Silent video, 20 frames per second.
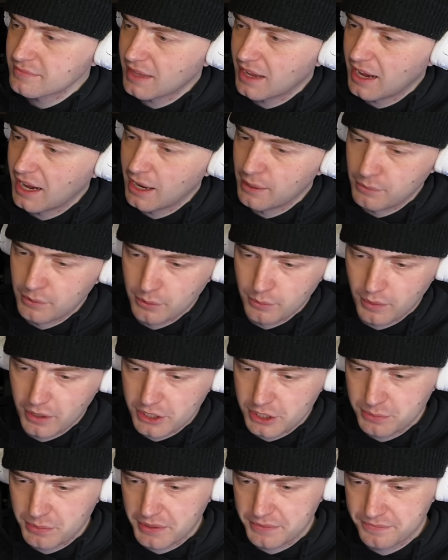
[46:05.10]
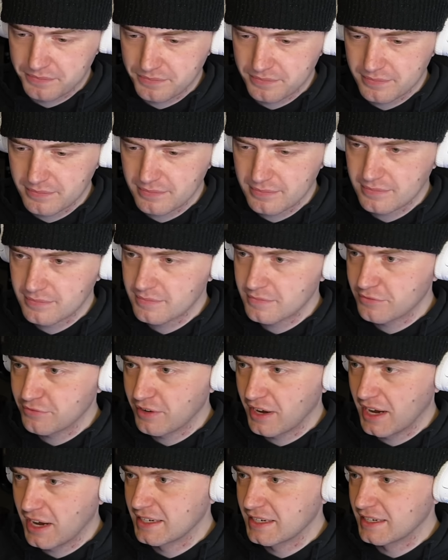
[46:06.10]
I will watch, man.
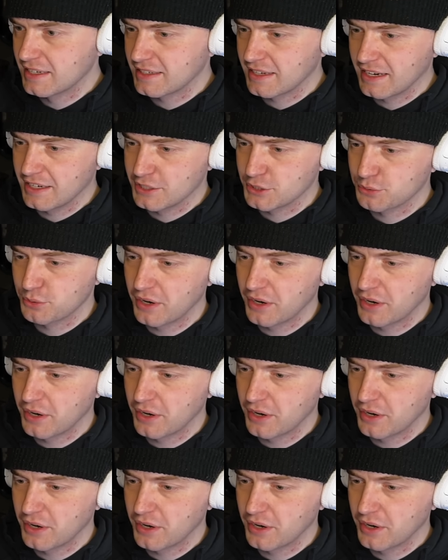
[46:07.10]
Finally, guys,